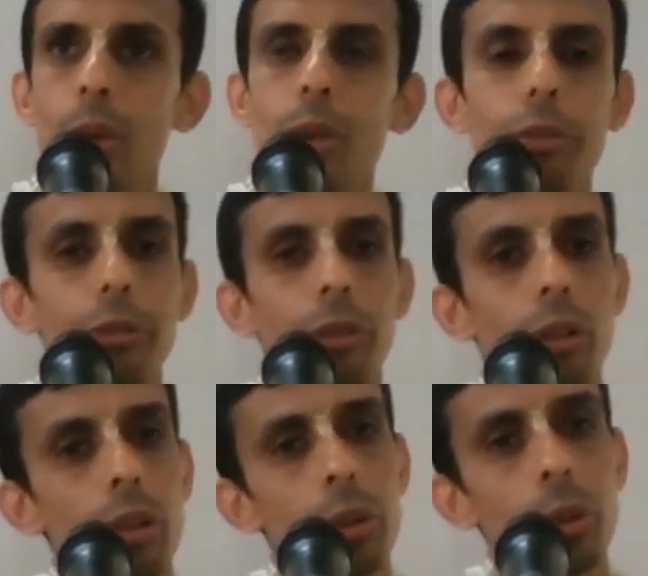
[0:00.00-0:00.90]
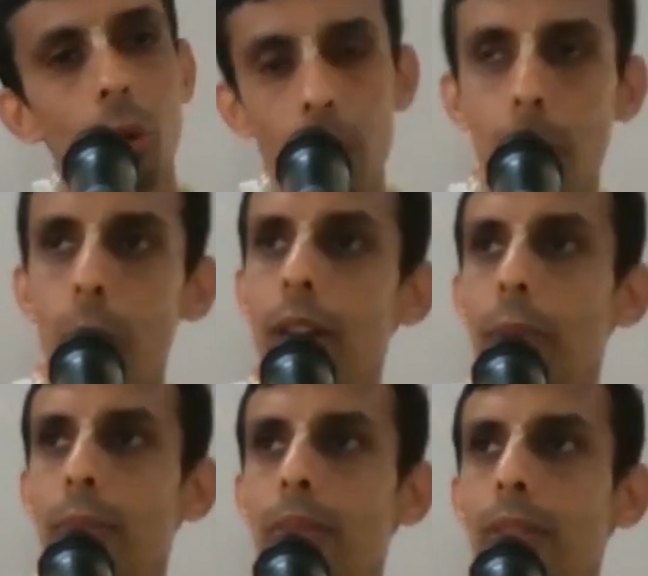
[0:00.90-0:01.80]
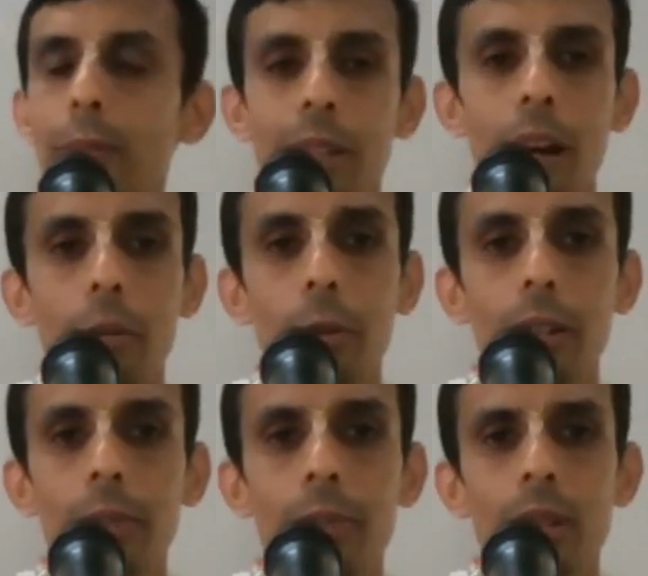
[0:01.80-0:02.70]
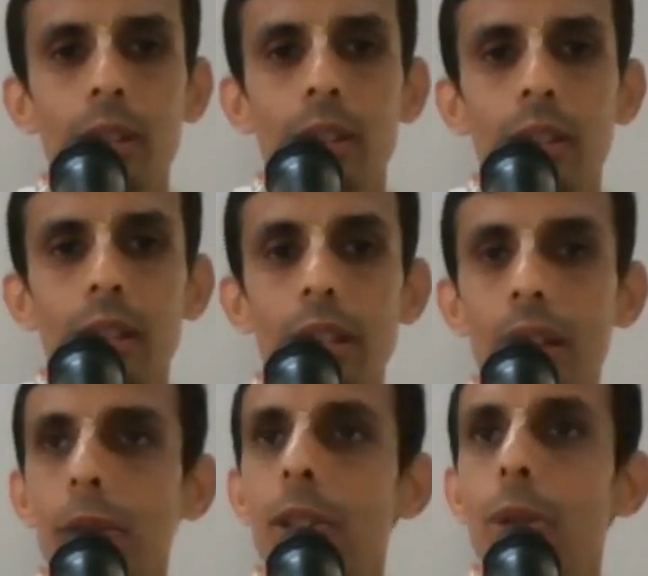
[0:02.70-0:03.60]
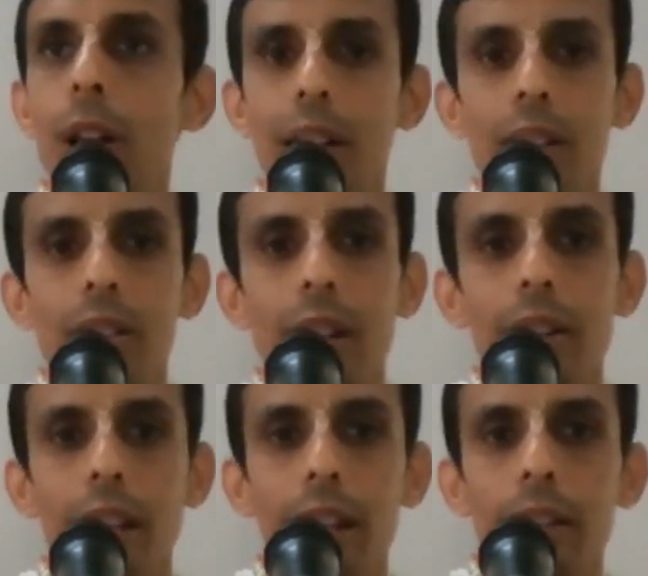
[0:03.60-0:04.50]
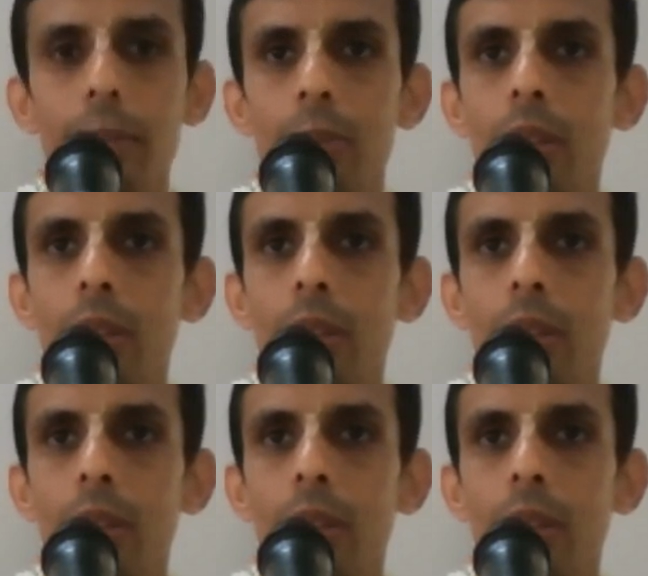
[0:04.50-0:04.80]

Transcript: Most of you know about him. But however, here we should understand that